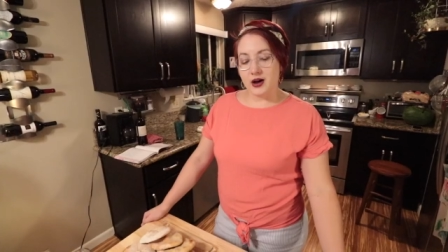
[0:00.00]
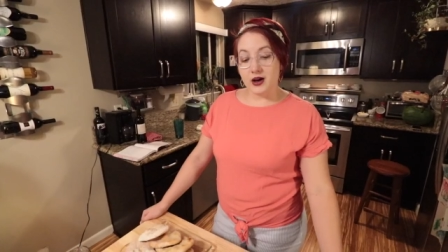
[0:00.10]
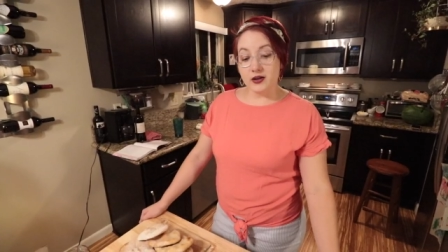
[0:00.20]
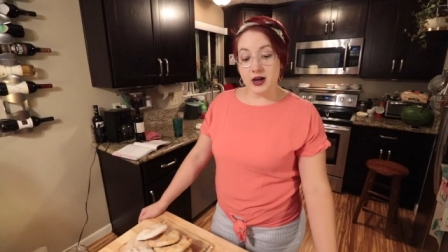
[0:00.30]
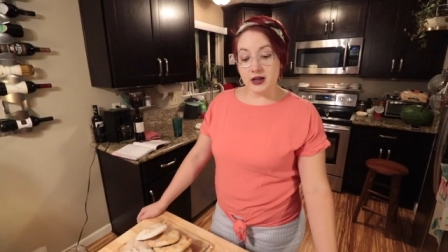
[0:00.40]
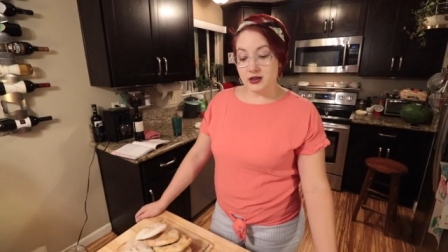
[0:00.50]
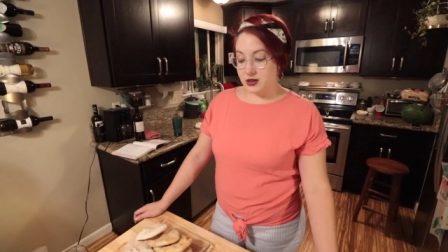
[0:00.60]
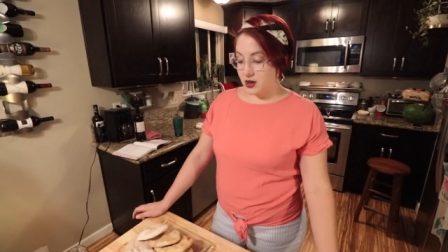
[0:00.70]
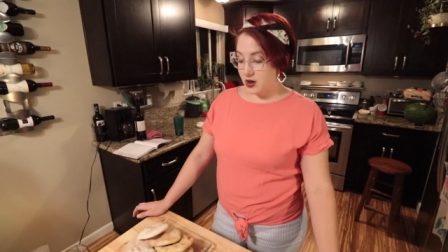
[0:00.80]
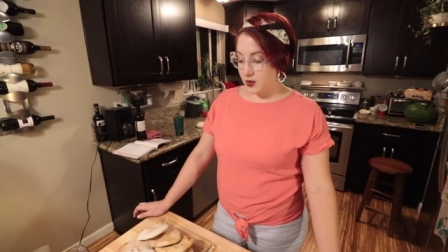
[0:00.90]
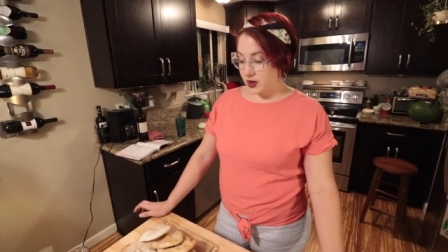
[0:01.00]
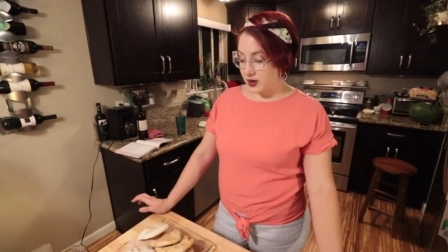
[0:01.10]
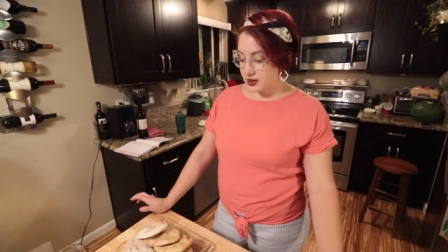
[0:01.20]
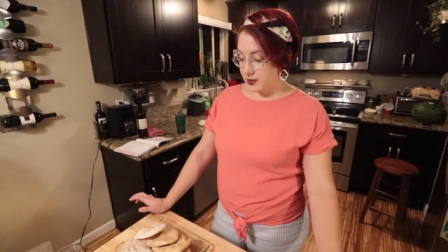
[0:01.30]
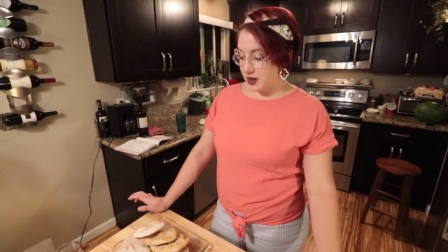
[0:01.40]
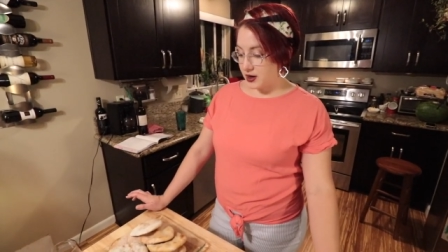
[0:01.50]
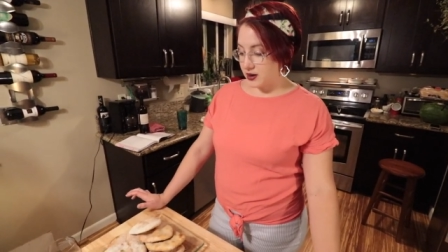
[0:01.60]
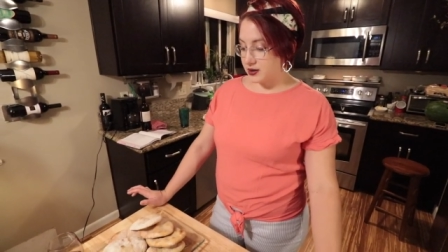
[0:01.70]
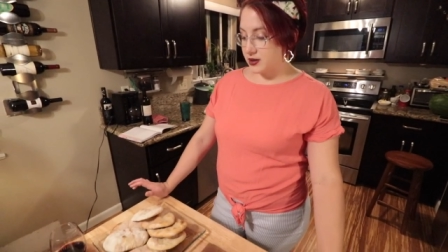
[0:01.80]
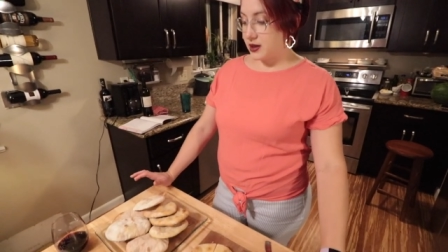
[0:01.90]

All right, so we cooked them all.